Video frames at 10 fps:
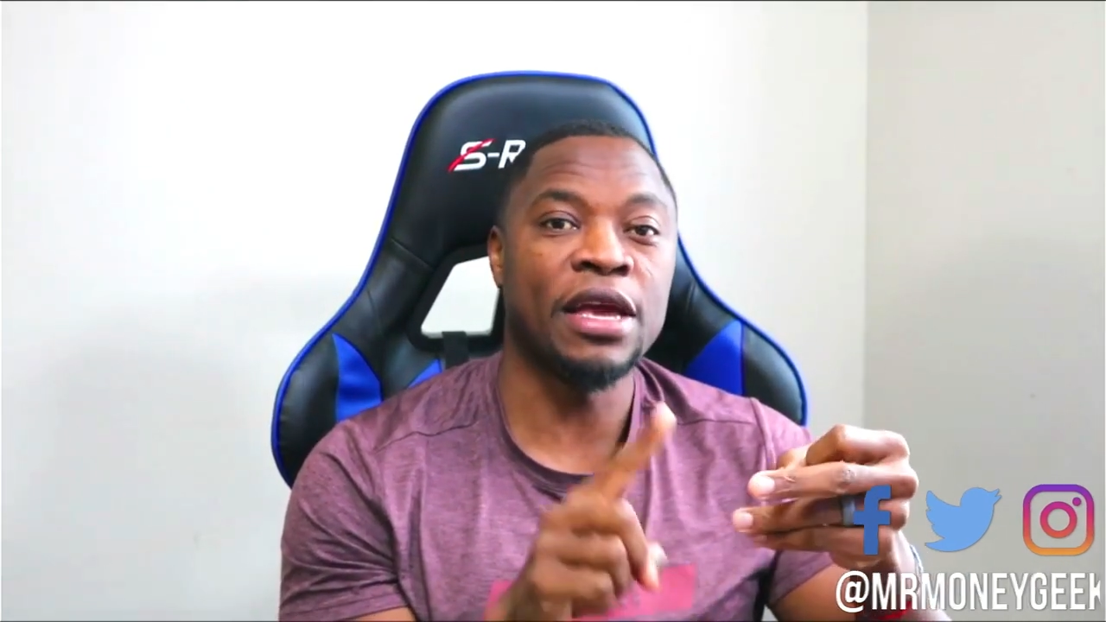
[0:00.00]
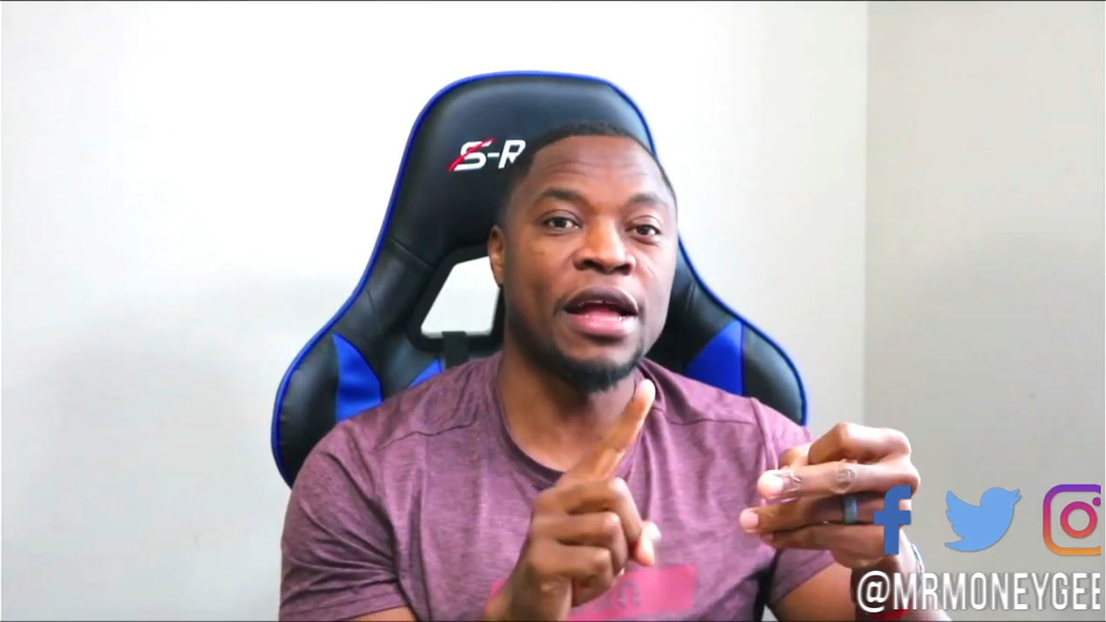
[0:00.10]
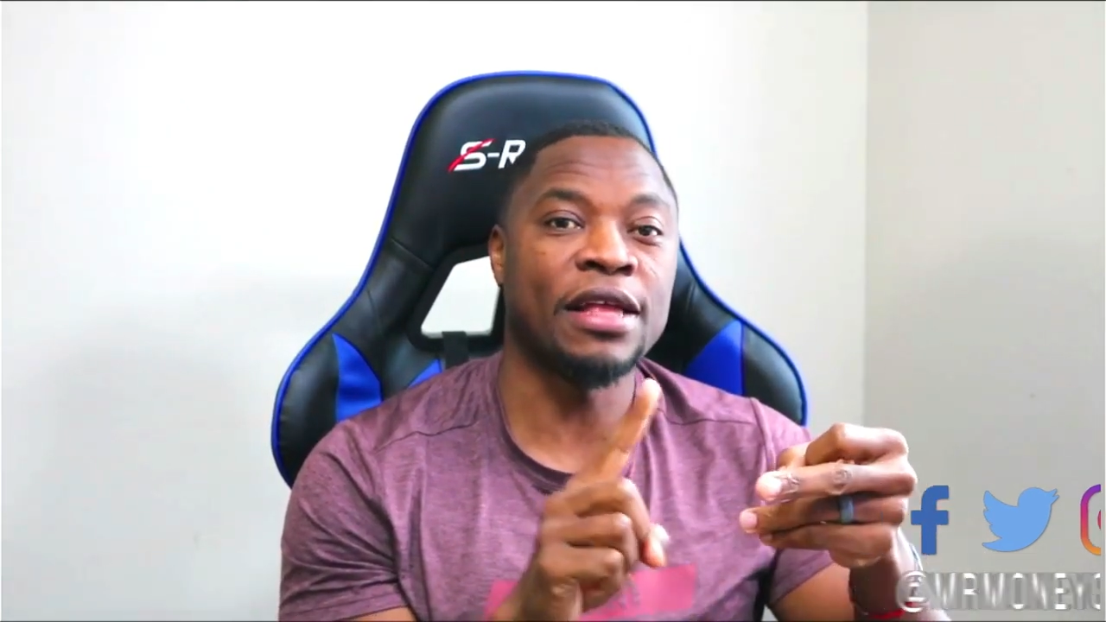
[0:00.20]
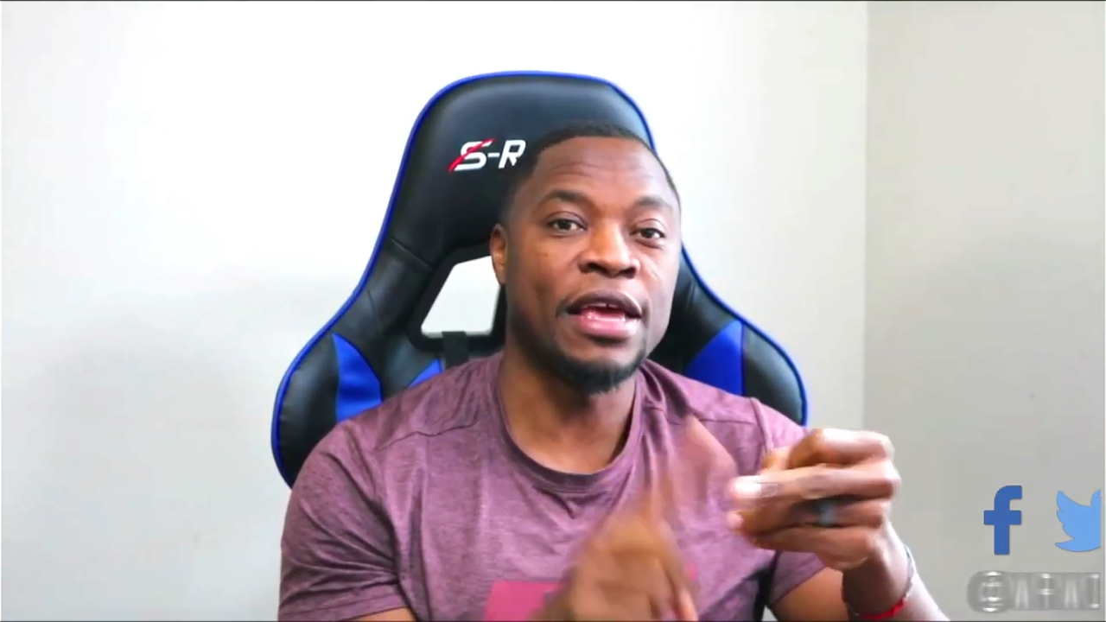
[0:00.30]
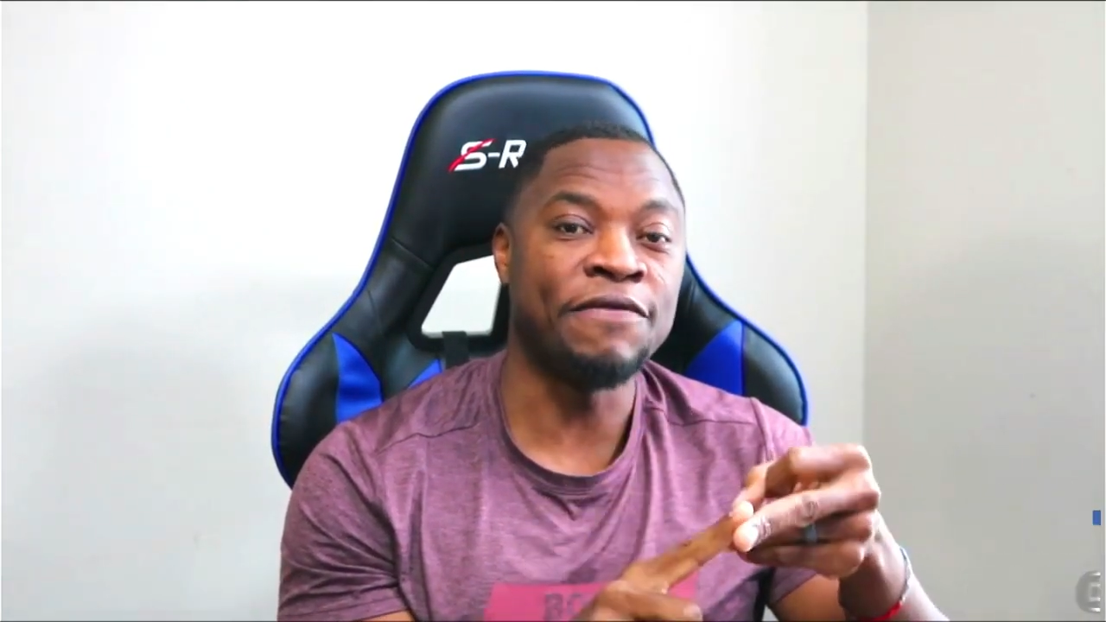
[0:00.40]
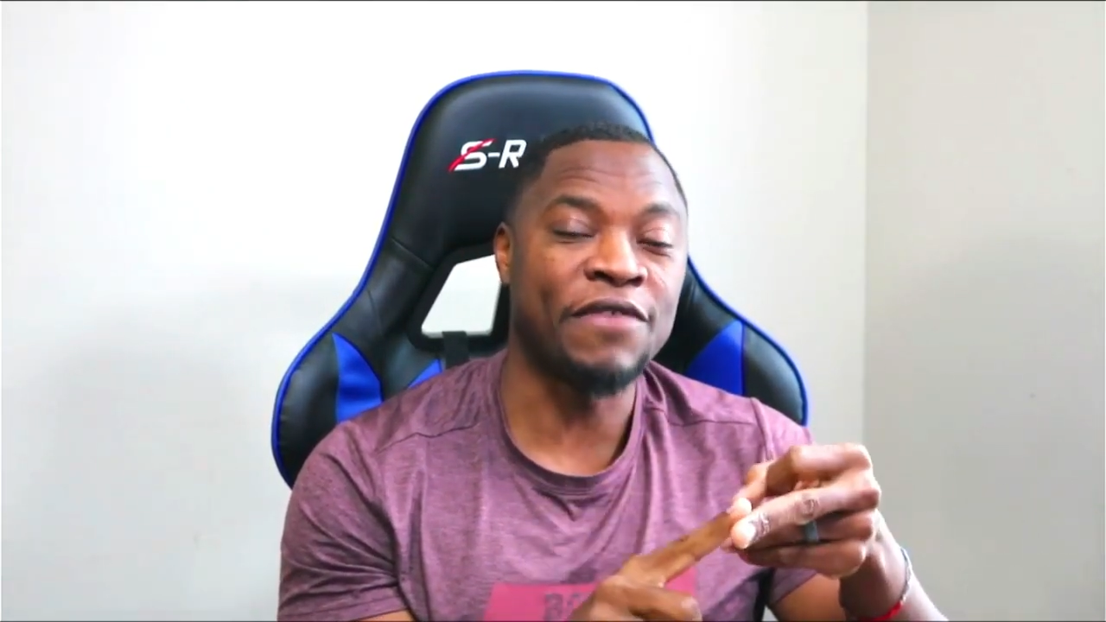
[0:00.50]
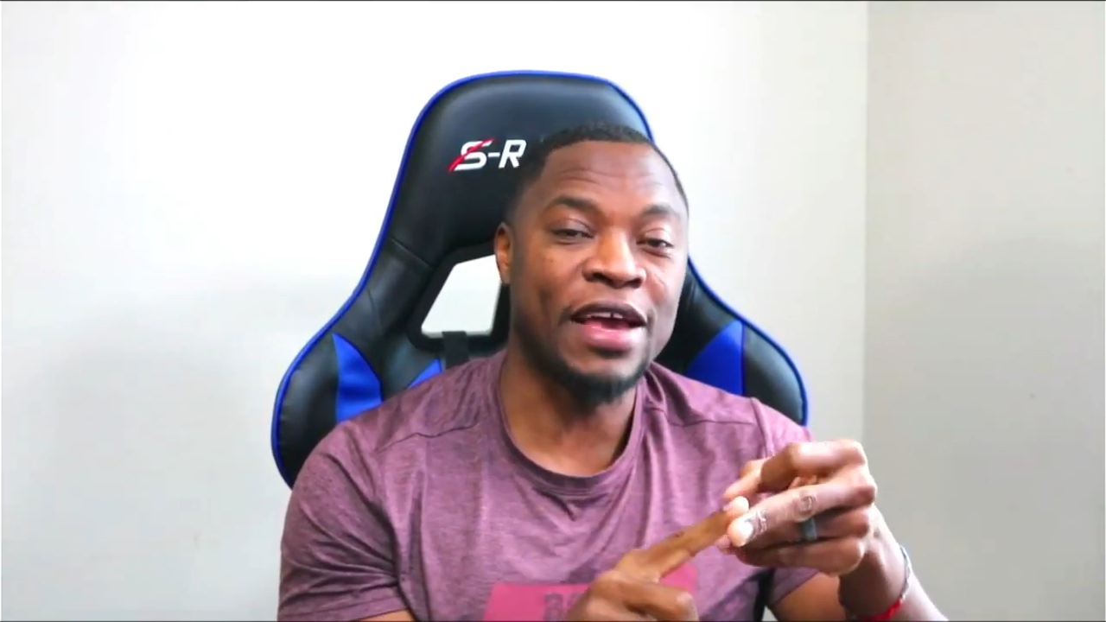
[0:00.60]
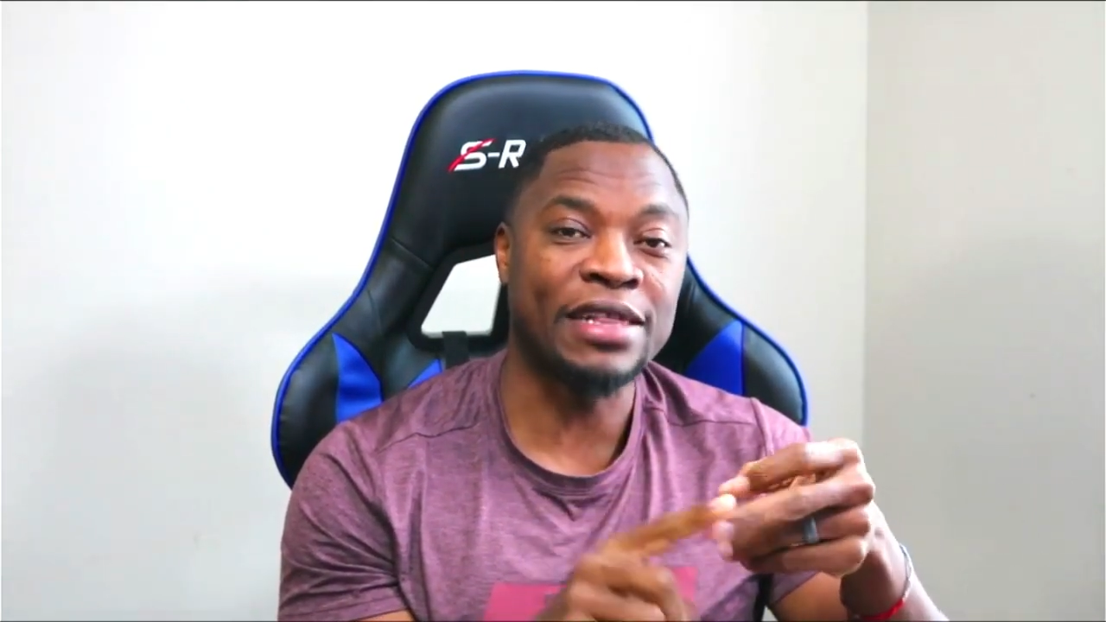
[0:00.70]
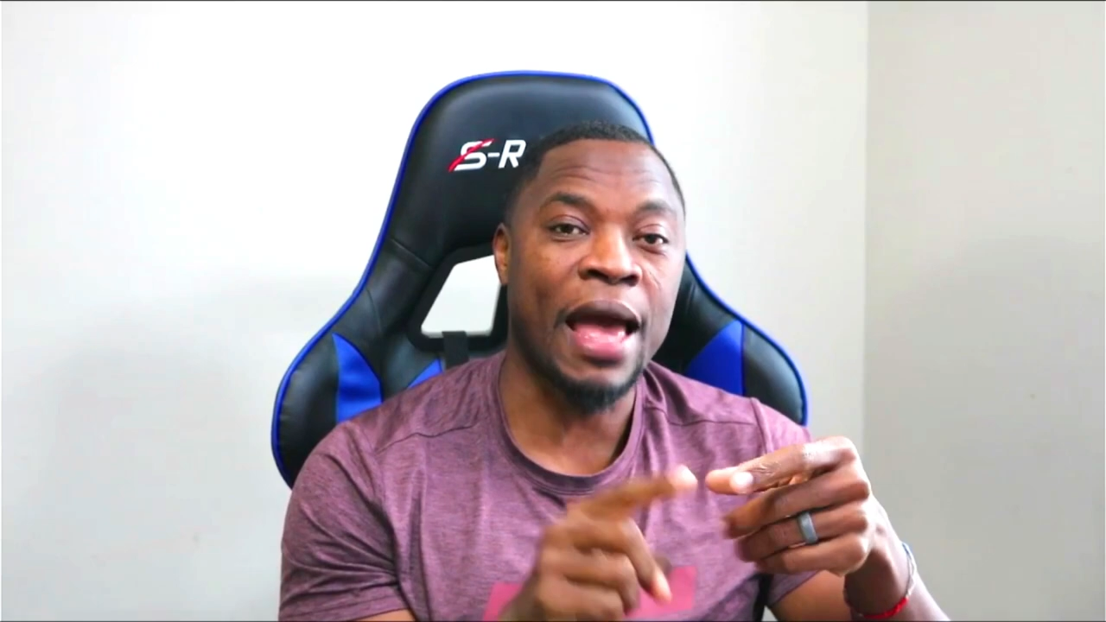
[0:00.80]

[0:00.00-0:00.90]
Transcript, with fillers: how to invest